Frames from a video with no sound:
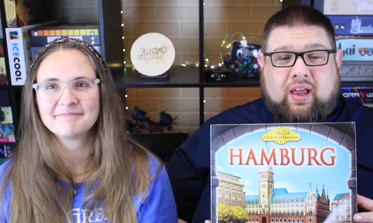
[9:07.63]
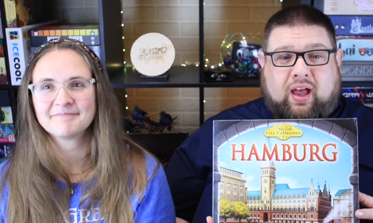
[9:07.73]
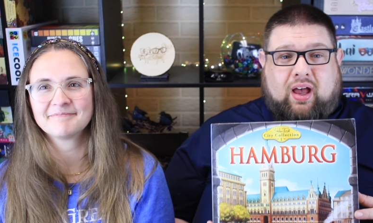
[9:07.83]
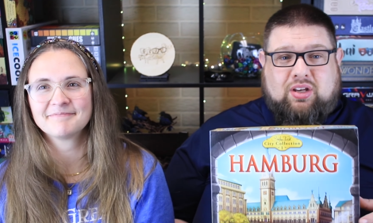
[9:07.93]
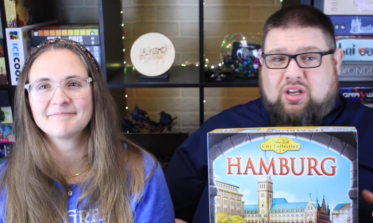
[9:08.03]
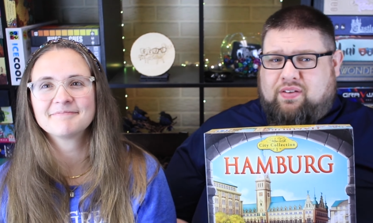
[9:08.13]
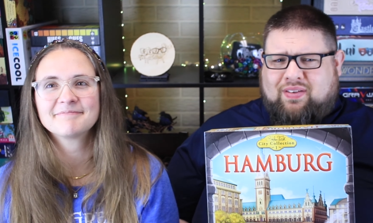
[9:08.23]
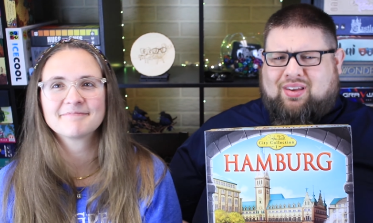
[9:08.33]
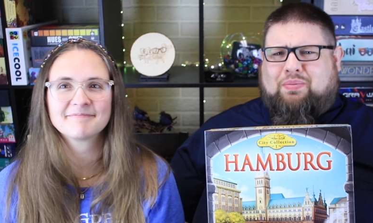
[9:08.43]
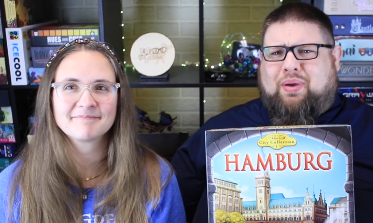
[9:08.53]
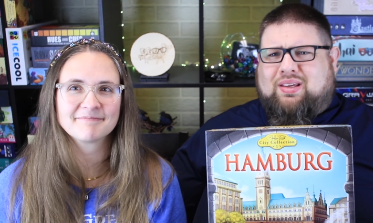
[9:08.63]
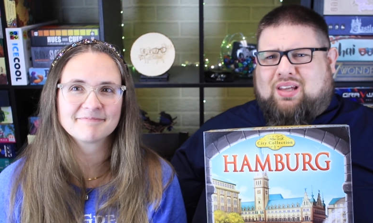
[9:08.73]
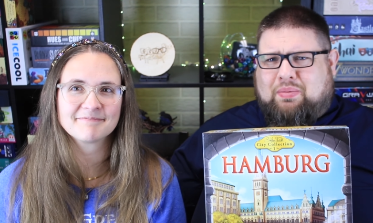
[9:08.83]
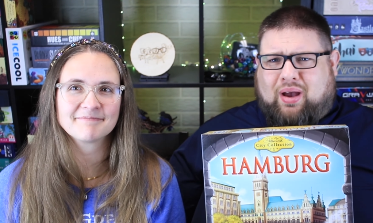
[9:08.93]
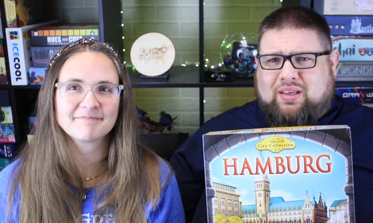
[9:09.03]
Speaker 1: The base
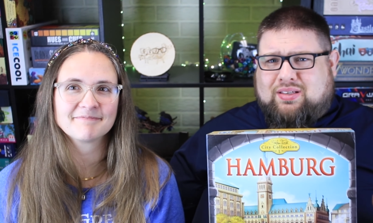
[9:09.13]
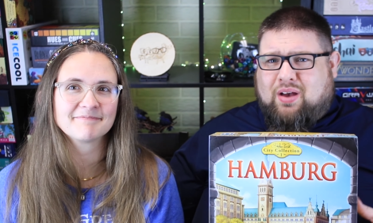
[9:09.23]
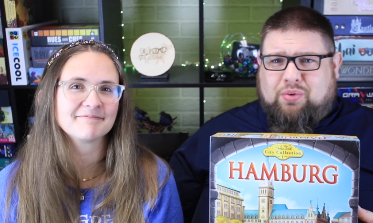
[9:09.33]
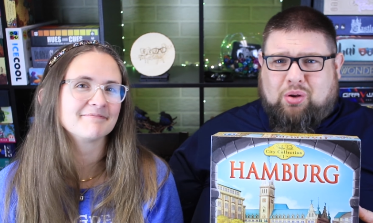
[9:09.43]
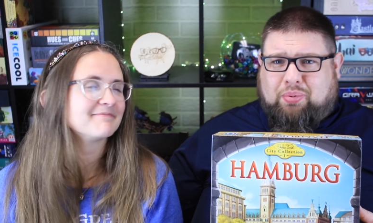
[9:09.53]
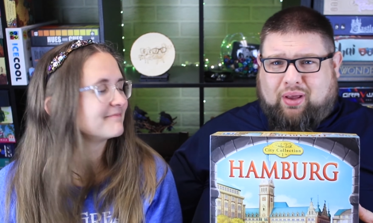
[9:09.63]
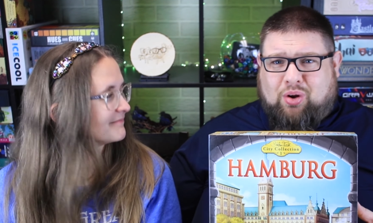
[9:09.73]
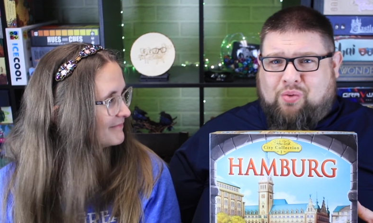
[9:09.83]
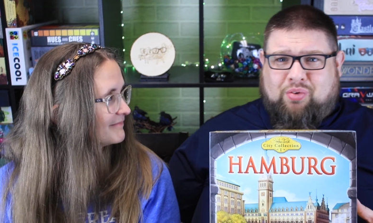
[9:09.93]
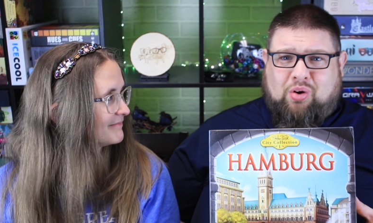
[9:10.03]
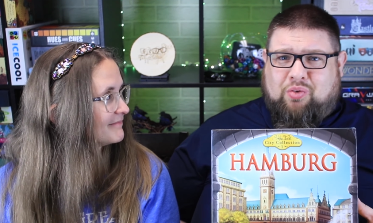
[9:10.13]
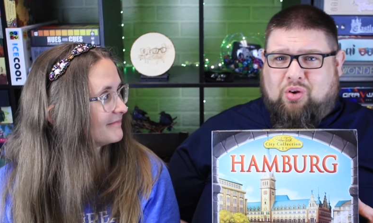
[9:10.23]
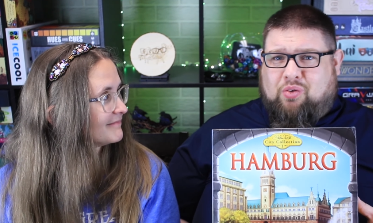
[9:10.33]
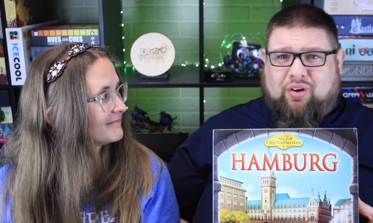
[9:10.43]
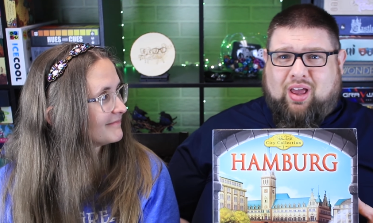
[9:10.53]
game by itself, you can play it over and over and
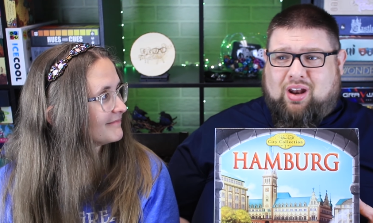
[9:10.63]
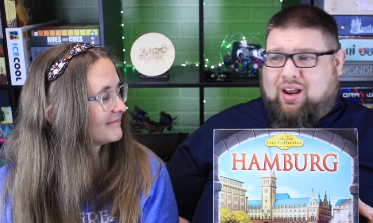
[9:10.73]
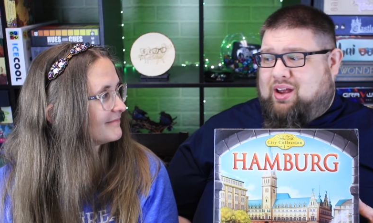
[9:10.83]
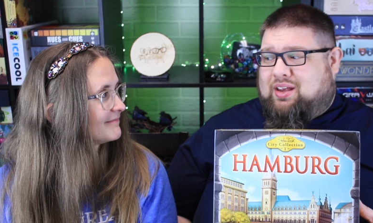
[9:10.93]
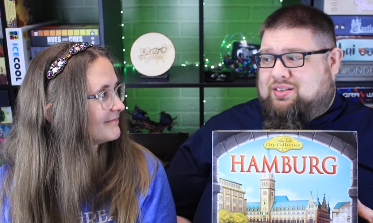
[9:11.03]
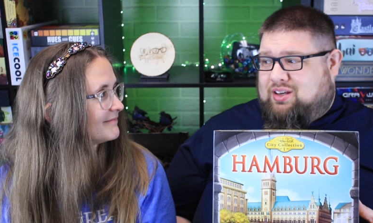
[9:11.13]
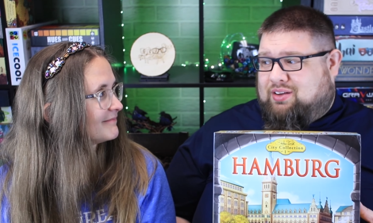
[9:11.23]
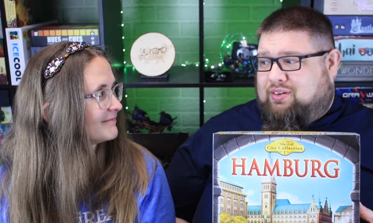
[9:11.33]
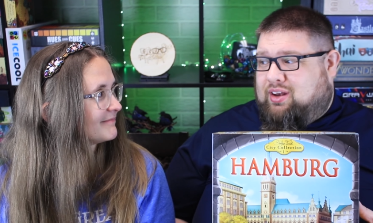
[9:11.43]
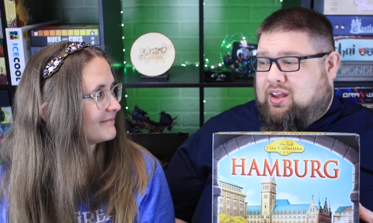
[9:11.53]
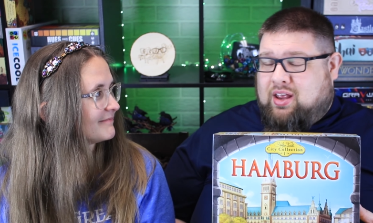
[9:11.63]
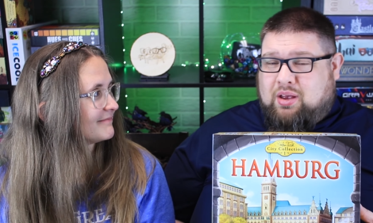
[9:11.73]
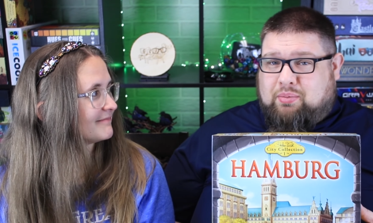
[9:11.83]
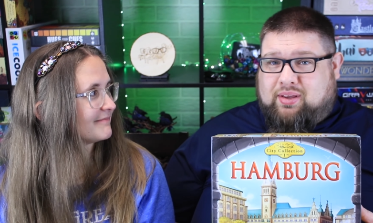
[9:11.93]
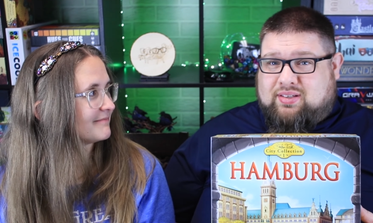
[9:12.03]
over again and not get sick of it.
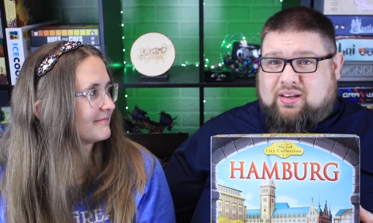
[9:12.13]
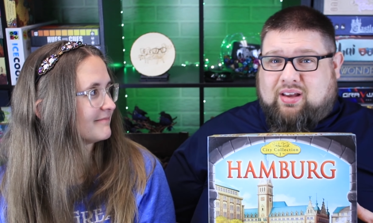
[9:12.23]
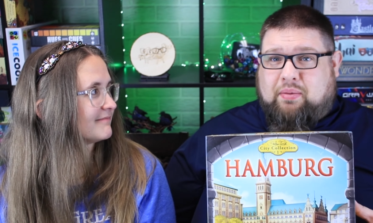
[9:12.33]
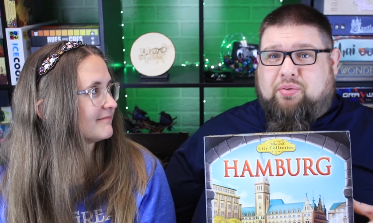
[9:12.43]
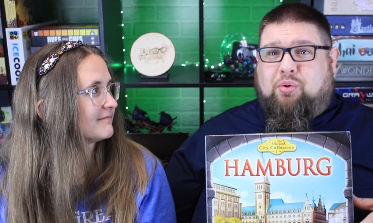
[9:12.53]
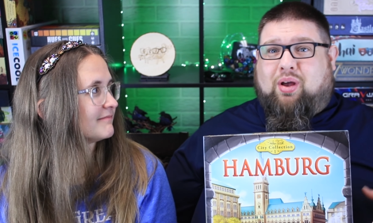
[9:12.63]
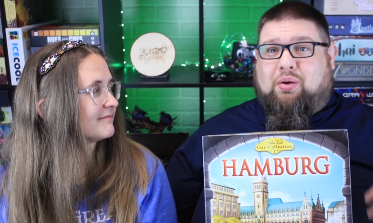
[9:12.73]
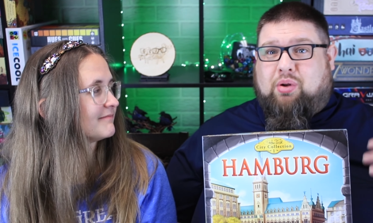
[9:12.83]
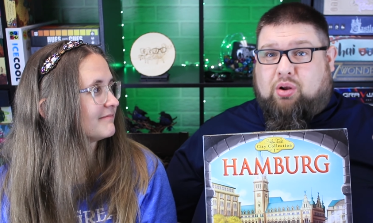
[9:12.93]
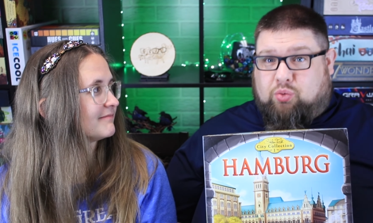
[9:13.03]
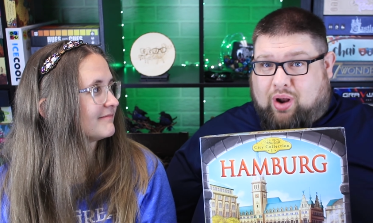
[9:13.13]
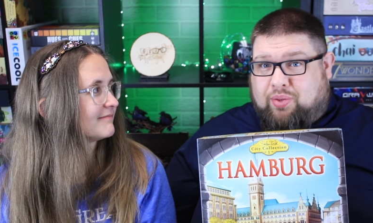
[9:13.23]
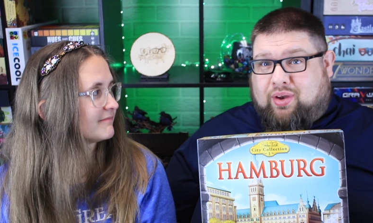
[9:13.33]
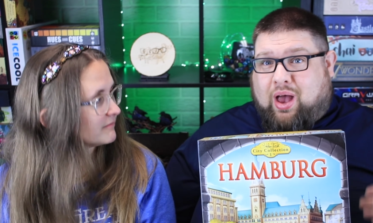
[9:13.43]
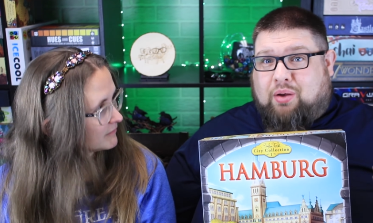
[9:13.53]
But at the same time, if you kind of want to
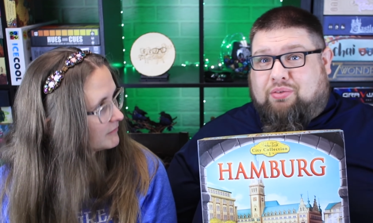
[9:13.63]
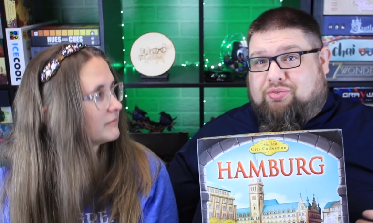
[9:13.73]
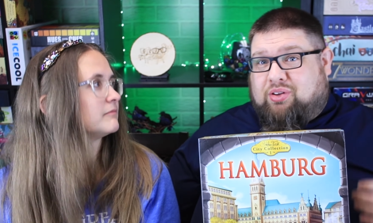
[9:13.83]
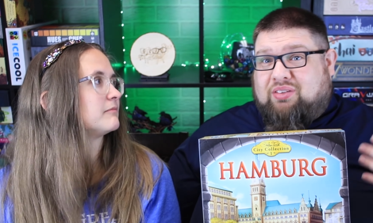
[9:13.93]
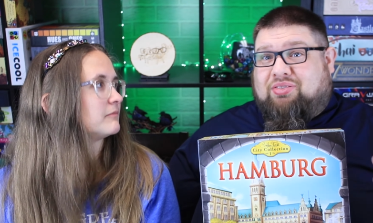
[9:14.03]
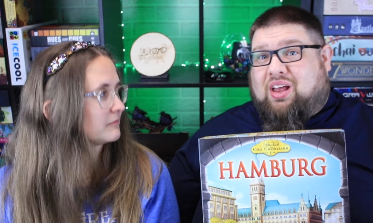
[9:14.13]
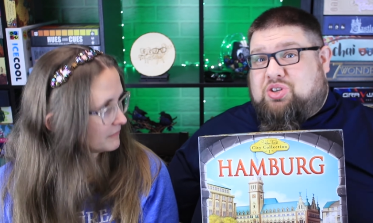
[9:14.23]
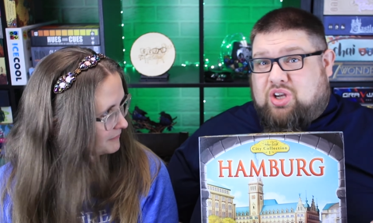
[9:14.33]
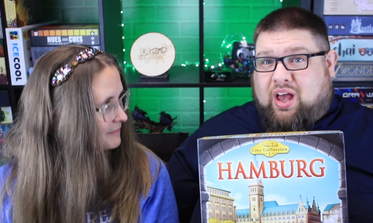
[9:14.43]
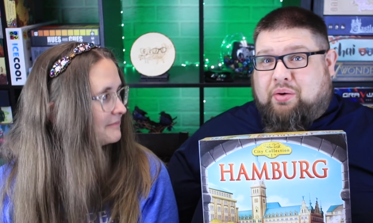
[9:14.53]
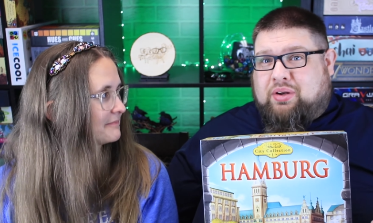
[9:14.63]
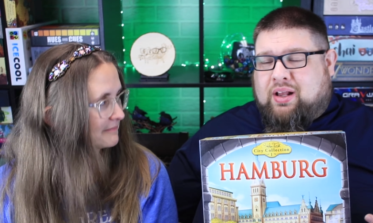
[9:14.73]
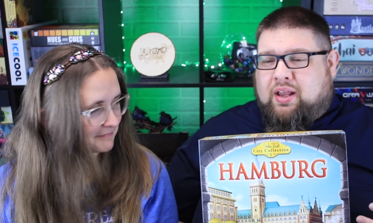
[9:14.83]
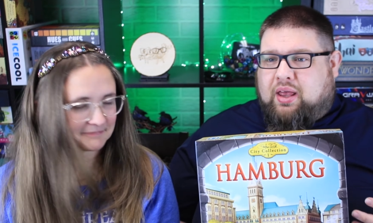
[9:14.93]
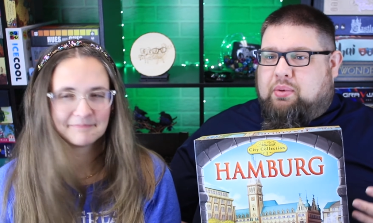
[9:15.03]
round it out and fully flesh it out,
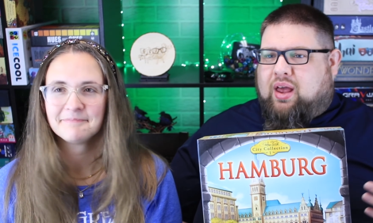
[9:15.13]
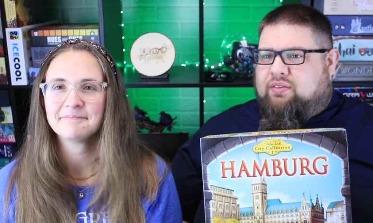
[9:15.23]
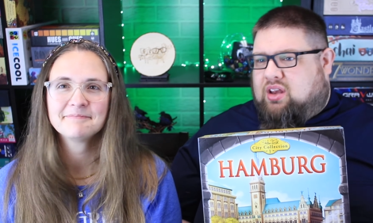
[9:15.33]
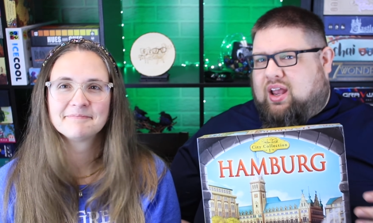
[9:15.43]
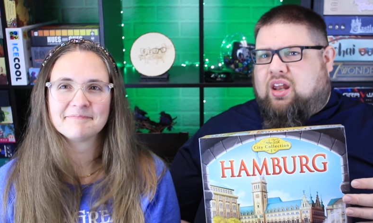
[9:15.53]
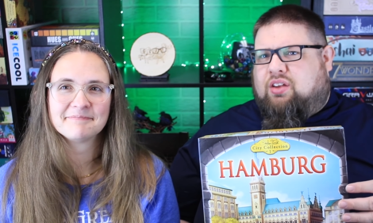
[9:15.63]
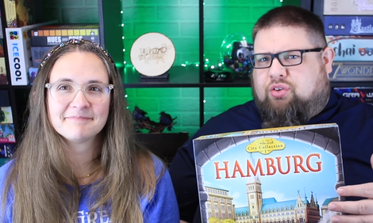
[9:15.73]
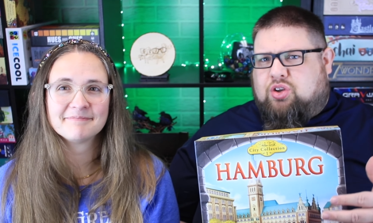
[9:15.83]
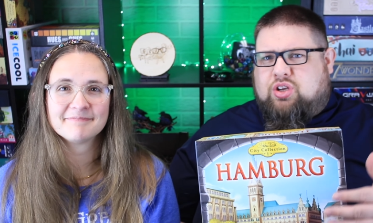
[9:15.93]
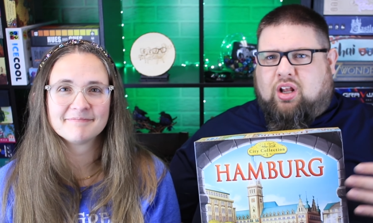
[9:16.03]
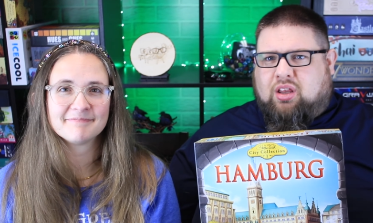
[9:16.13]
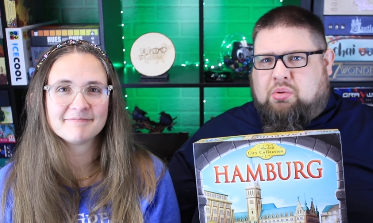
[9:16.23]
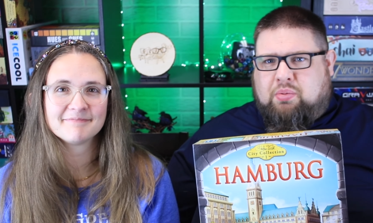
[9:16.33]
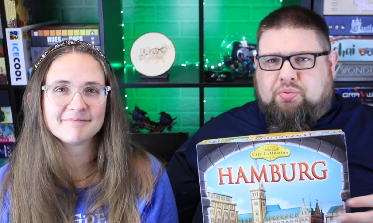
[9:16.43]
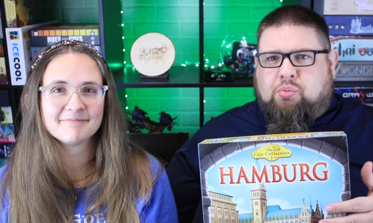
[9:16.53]
and kind of, again, differentiate a
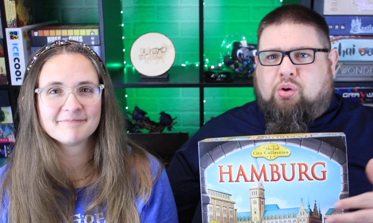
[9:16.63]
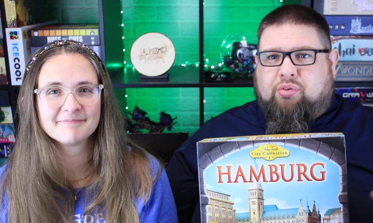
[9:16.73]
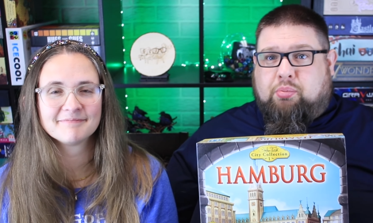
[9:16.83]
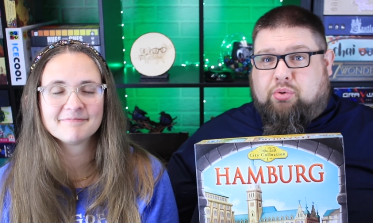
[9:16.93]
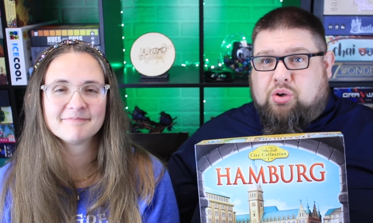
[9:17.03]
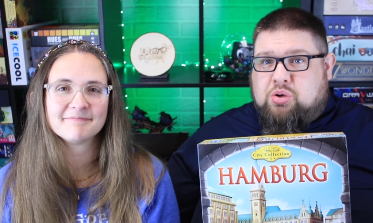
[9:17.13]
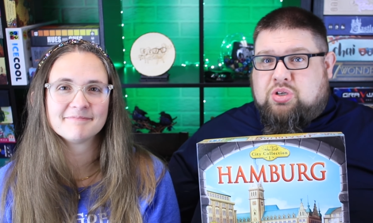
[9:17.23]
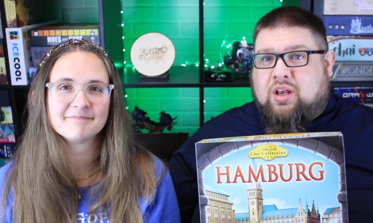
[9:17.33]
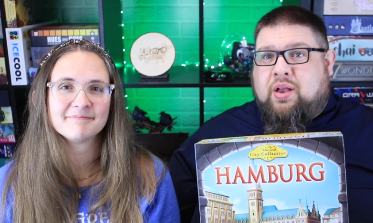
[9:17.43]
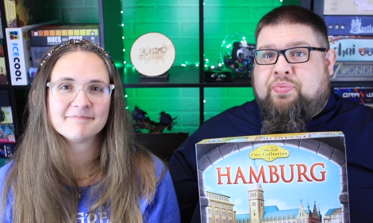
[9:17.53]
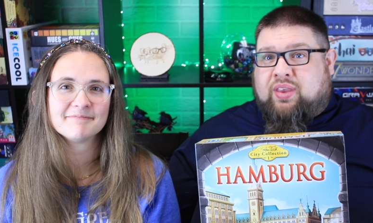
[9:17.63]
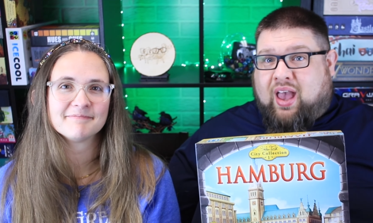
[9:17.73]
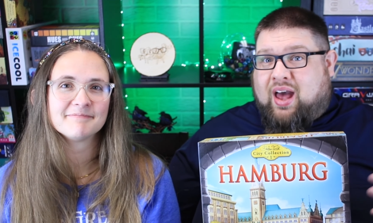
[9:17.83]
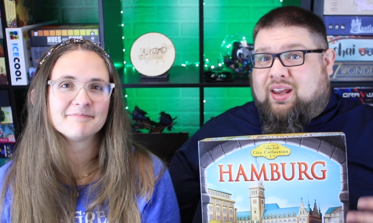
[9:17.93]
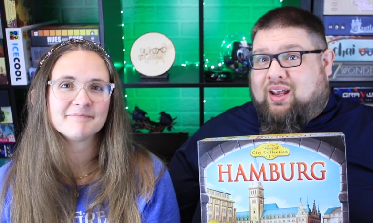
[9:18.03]
little bit more from Bruges,
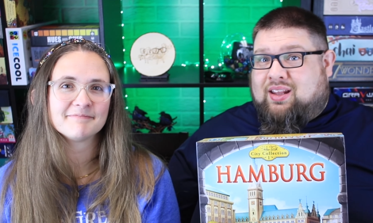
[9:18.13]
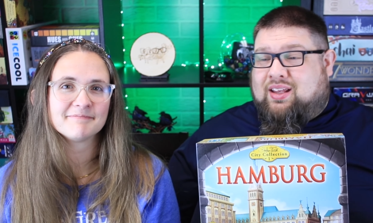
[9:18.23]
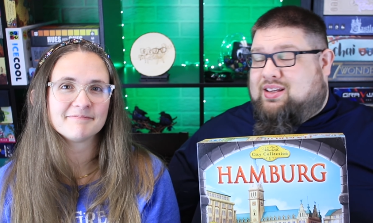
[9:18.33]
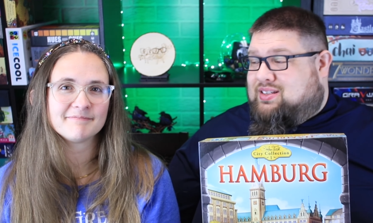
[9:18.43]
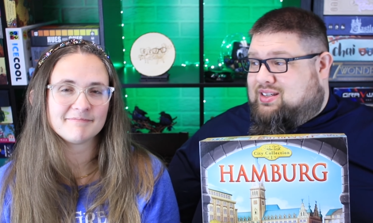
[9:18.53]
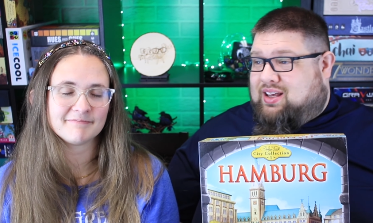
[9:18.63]
adding in these